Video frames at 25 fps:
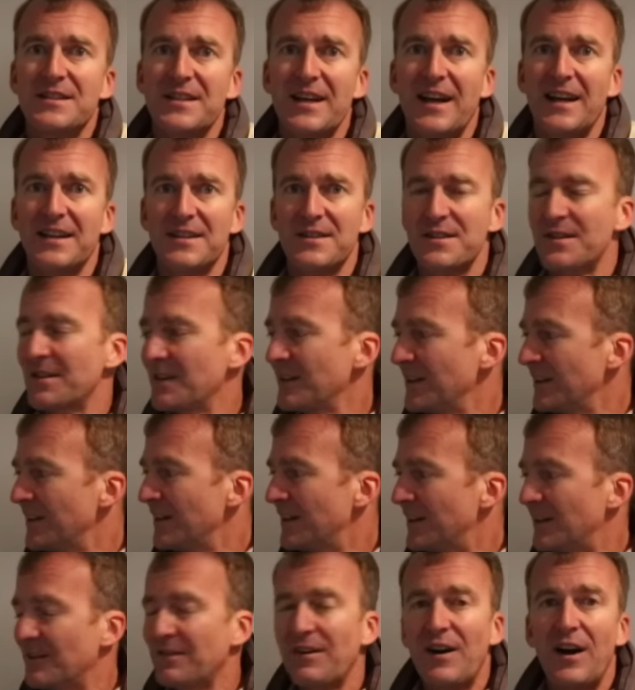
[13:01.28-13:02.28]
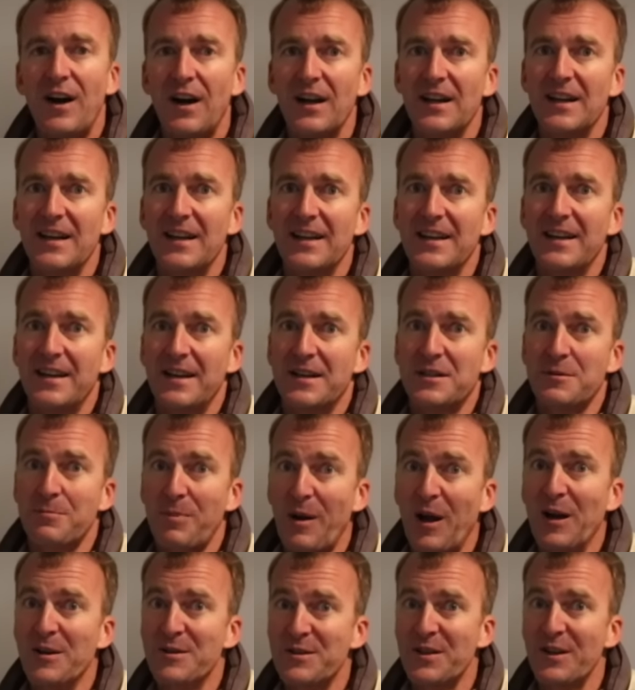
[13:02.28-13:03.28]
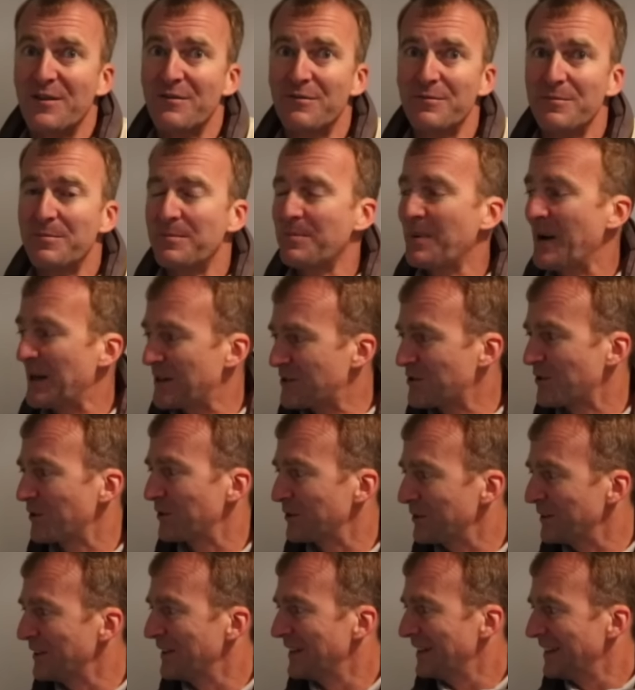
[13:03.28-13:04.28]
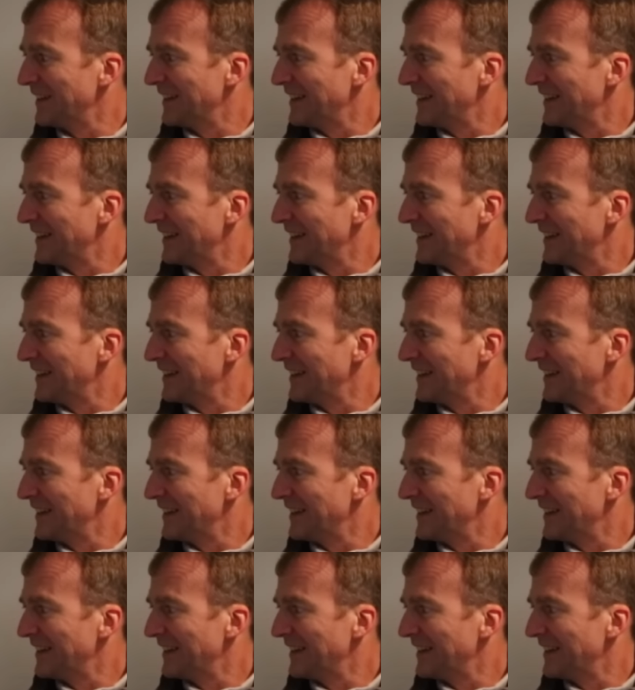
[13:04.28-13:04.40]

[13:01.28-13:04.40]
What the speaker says: tanks of highly explosive petrol.